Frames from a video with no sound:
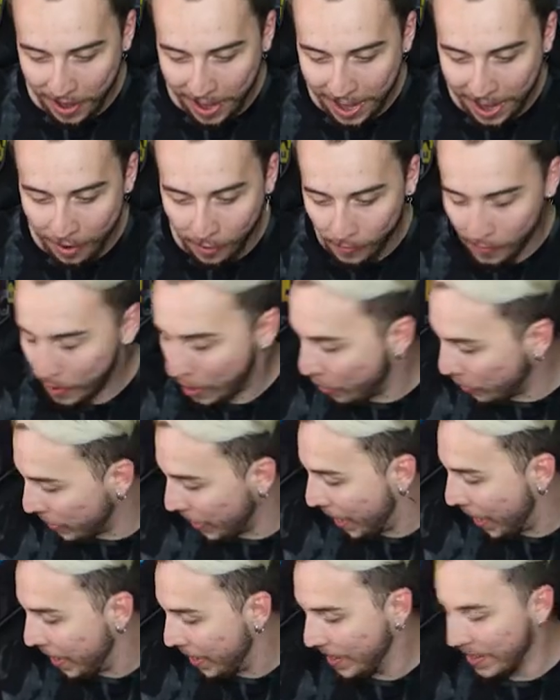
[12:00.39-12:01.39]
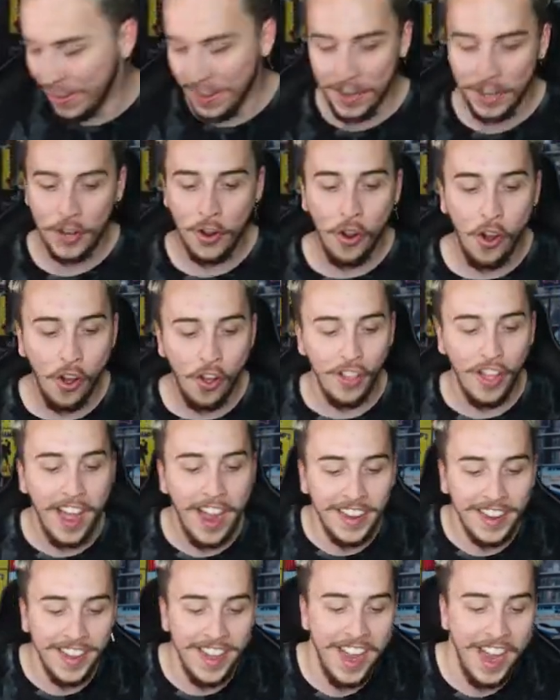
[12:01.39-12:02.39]
Wow. Okay, cool.
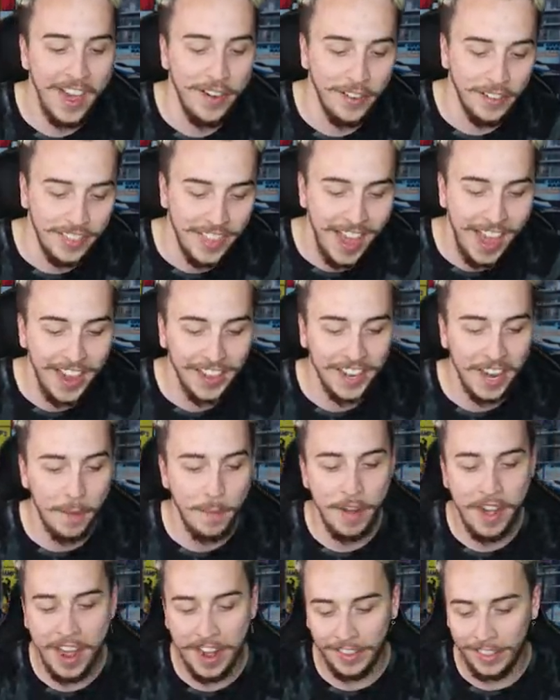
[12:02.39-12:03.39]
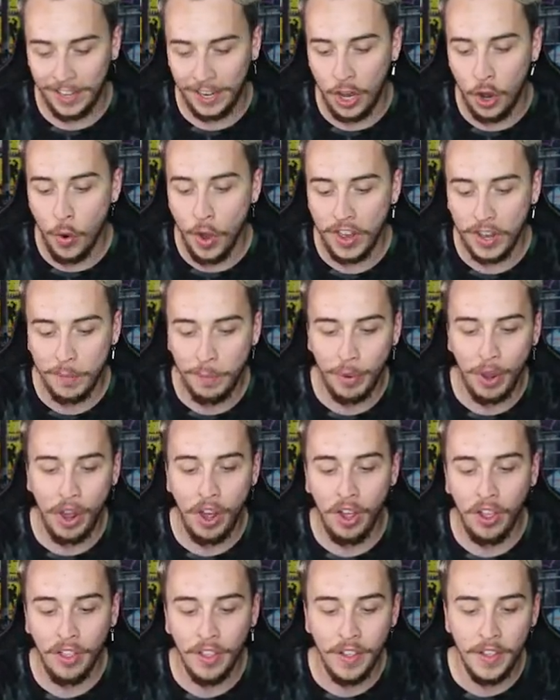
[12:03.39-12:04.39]
I can hang with that coming out of the quick
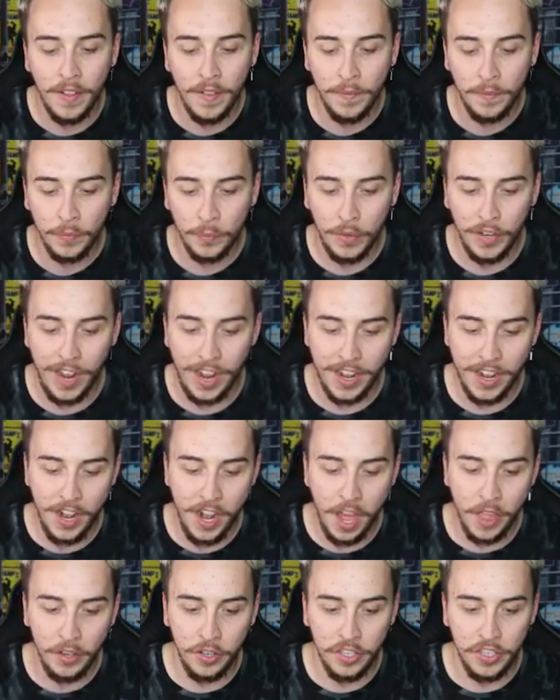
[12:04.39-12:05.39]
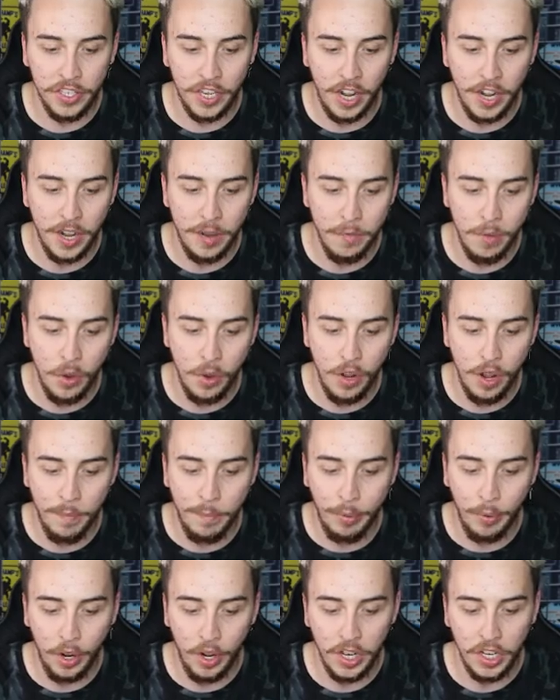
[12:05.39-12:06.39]
ball. We got another sun and moon, a
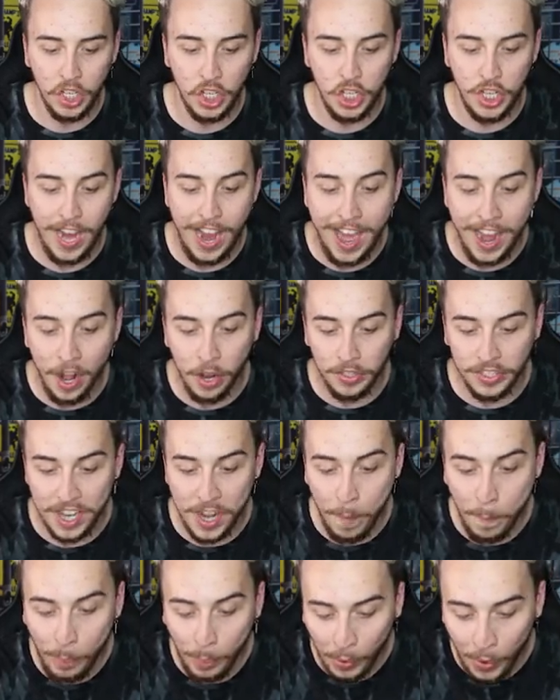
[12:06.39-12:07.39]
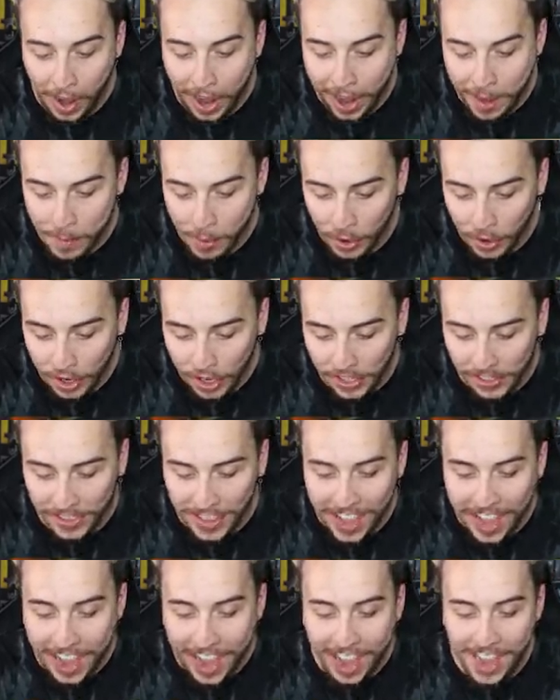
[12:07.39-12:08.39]
burning shadows, and a primal
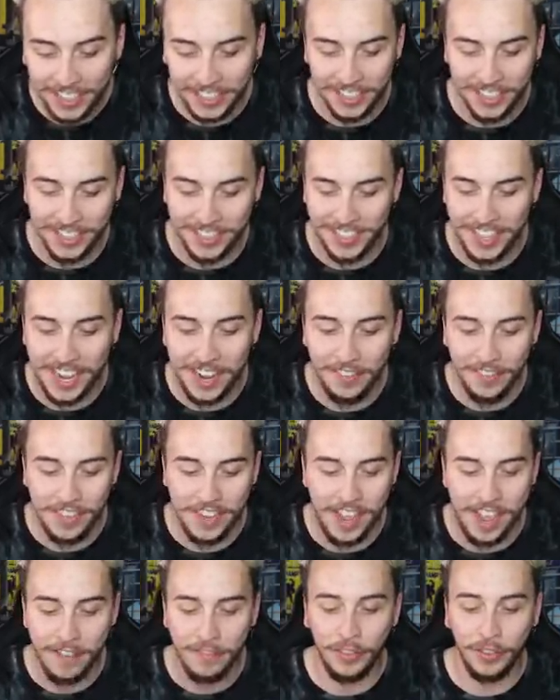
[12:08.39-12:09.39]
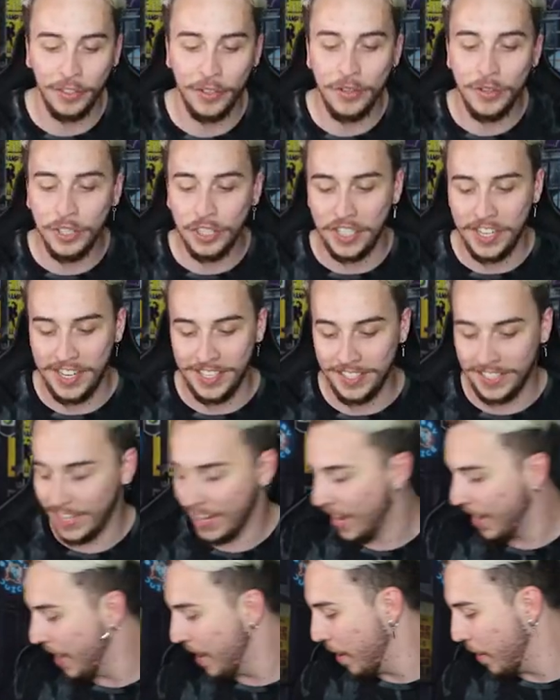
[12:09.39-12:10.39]
clash instead of the evolutions.
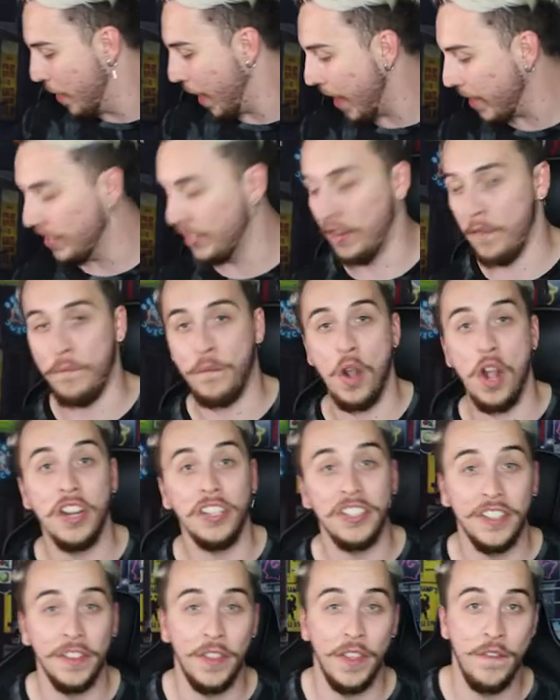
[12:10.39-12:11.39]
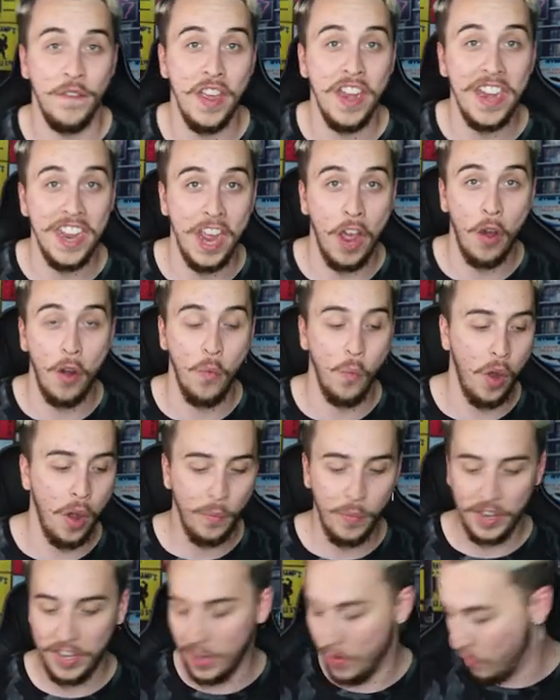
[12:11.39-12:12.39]
That is the first of the video and
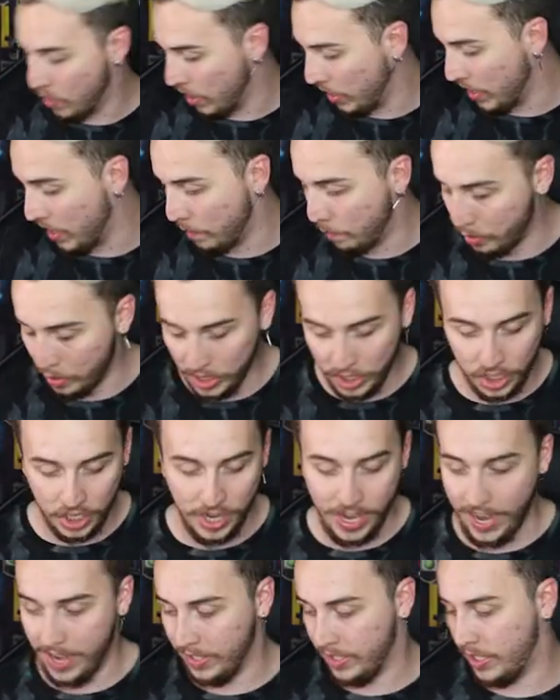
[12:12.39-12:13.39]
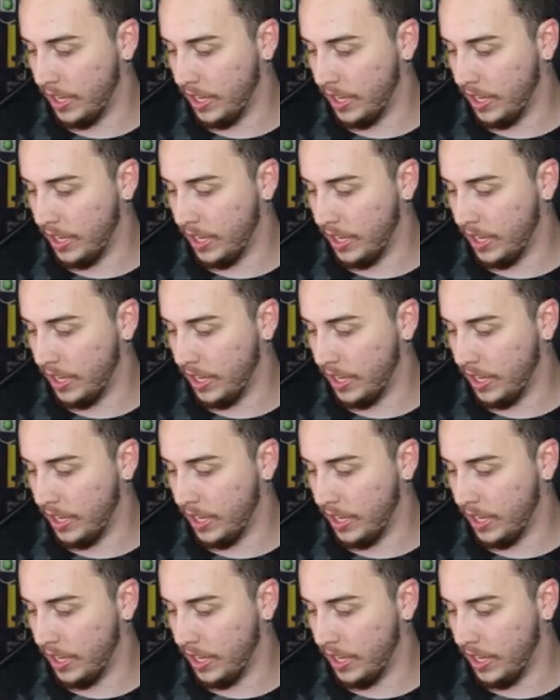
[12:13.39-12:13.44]
one we can really appreciate.